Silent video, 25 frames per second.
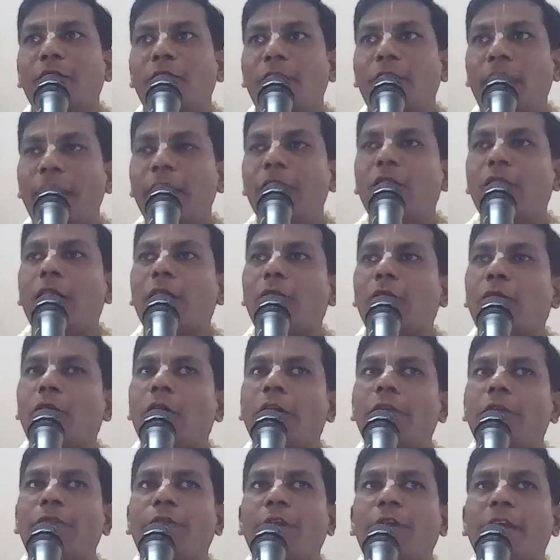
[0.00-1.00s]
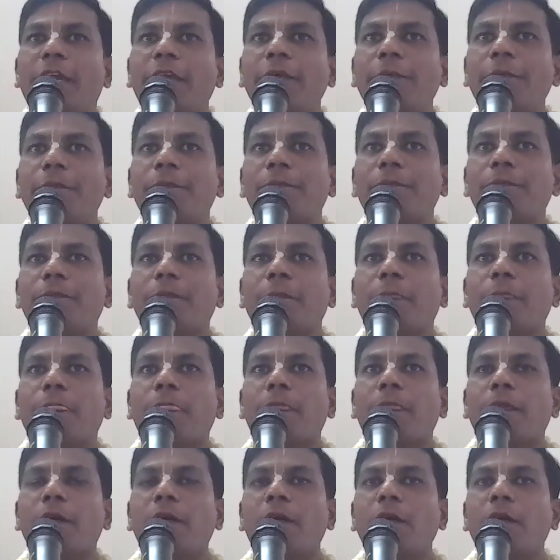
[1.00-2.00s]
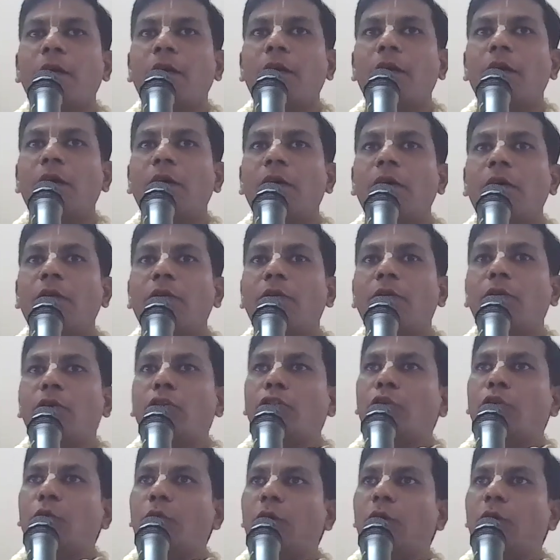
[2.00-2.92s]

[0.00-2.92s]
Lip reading: While you are glorifying, you